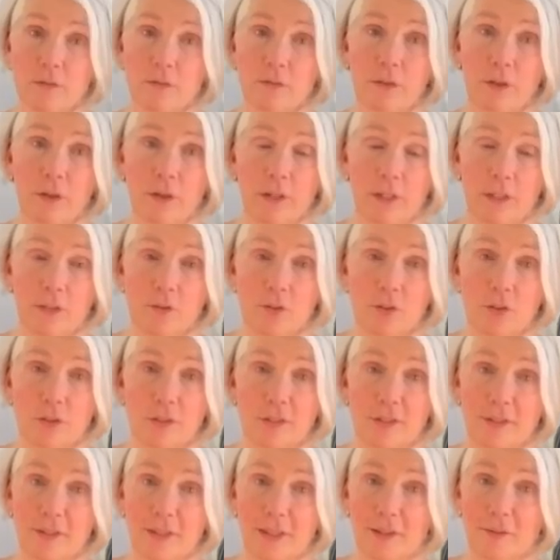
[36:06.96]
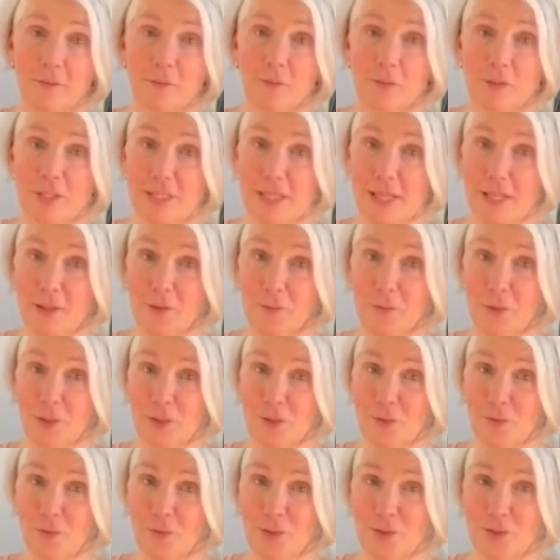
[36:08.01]
luggage, that the second
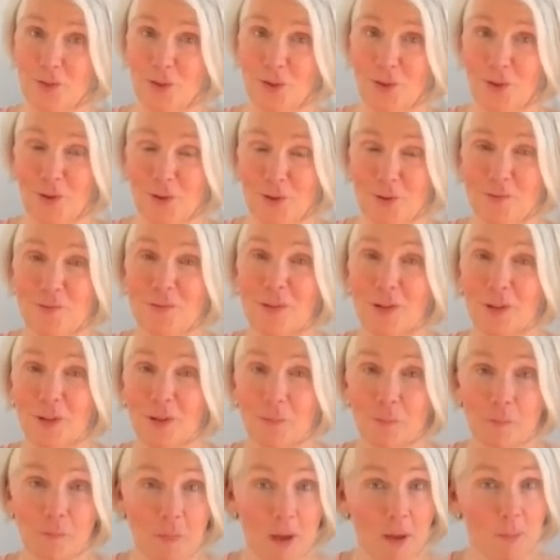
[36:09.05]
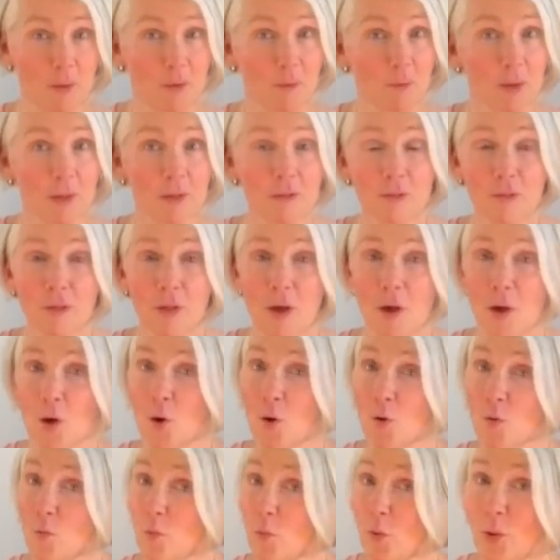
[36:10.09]
of which you're going to fill maybe with
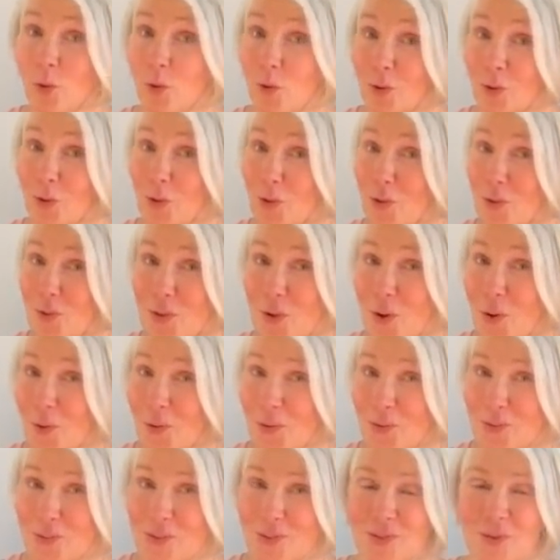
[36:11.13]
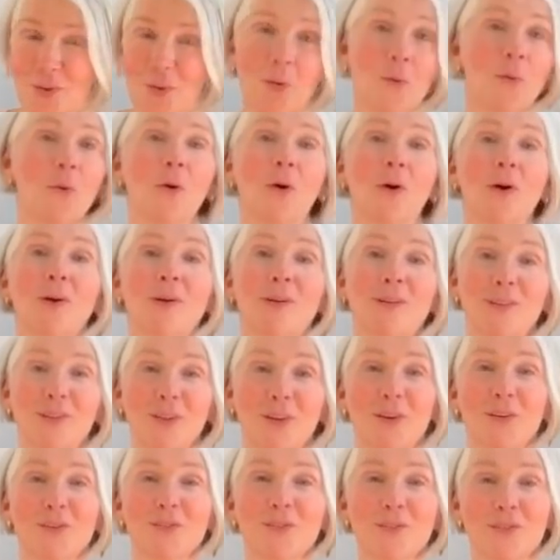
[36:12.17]
wool, who knows, or
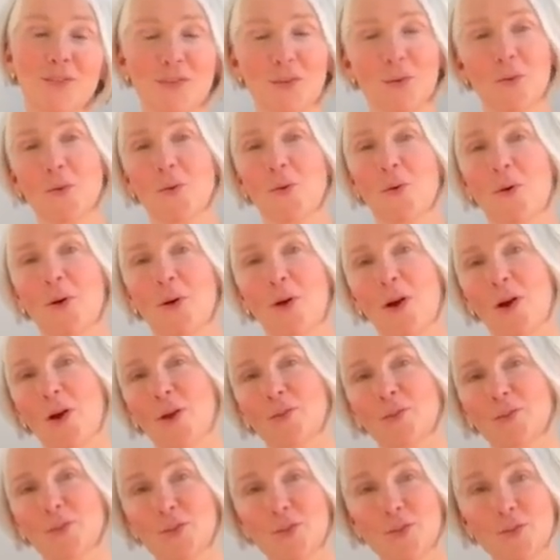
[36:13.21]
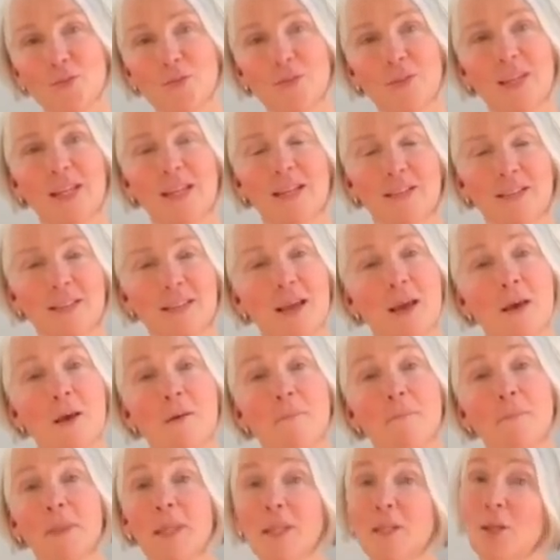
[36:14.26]
clothes or other souvenirs.
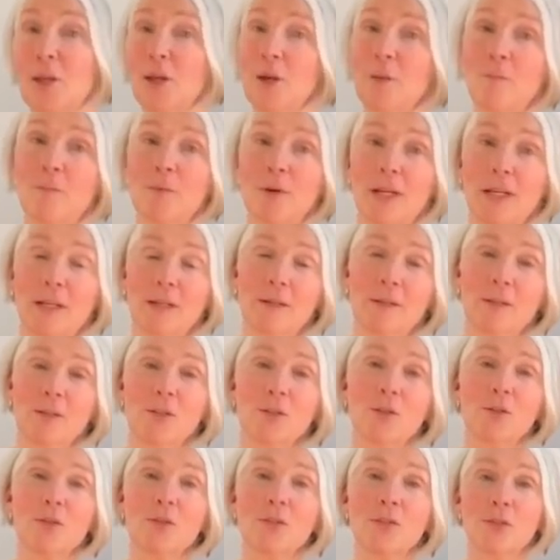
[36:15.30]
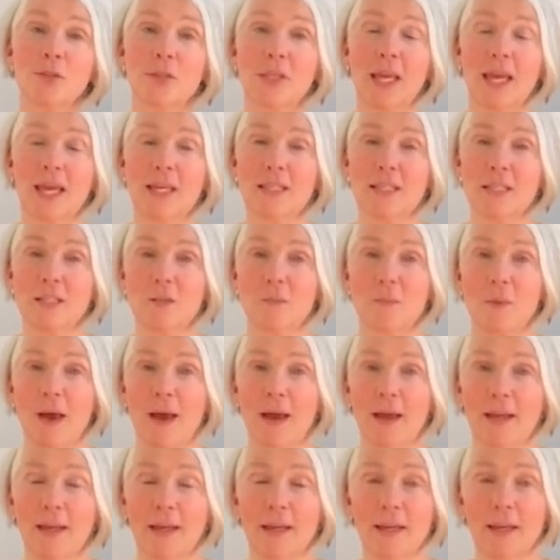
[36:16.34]
Then you can bring 2 suitcases
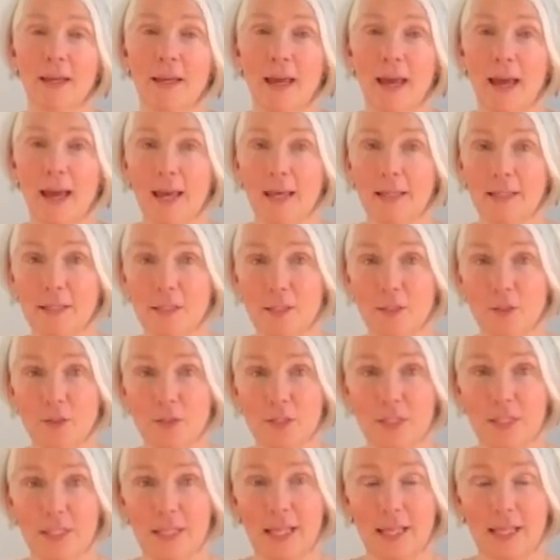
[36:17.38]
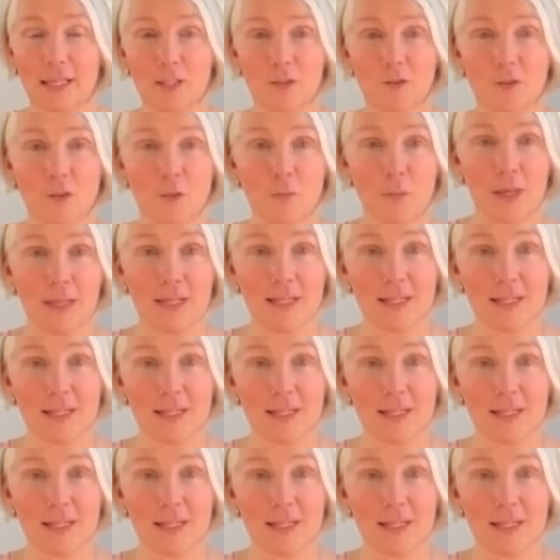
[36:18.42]
back and use the extra space